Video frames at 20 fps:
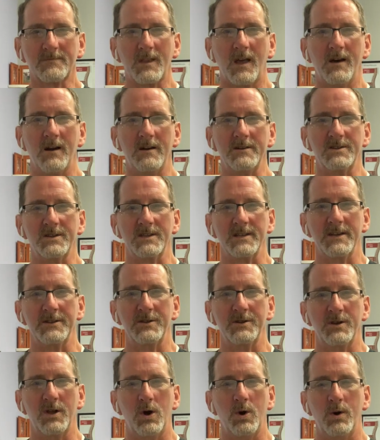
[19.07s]
Just letting
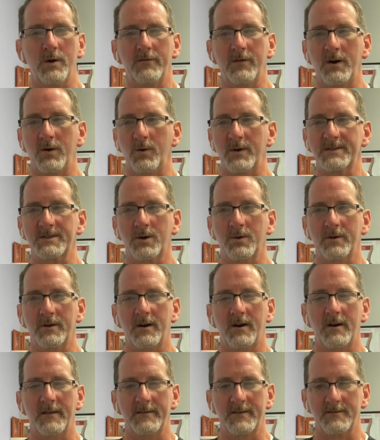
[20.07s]
you know of what's going
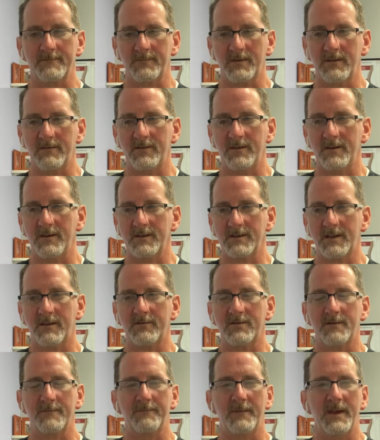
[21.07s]
on, give
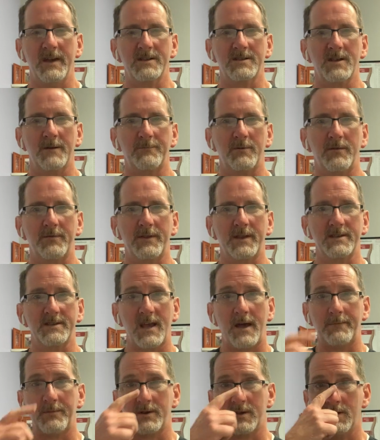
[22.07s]
you some heads up on things
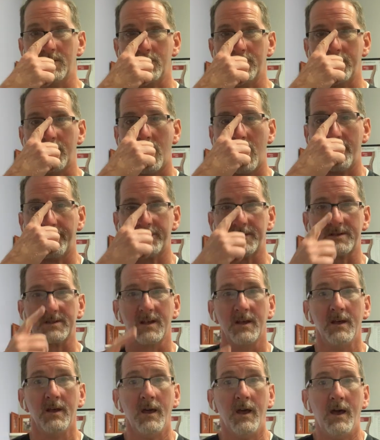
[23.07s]
happening here in the office,
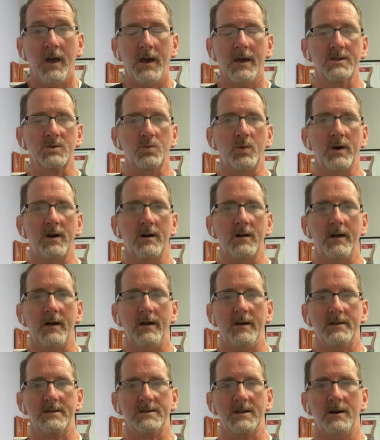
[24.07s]
as well
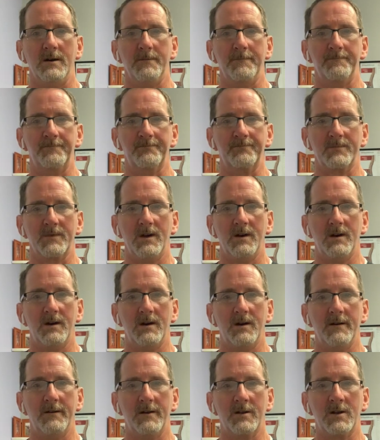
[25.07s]
as
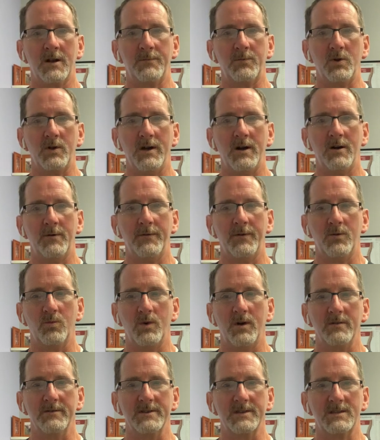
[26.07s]
a couple of health and
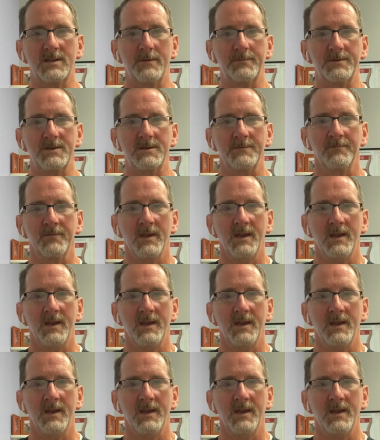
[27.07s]
wellness tips.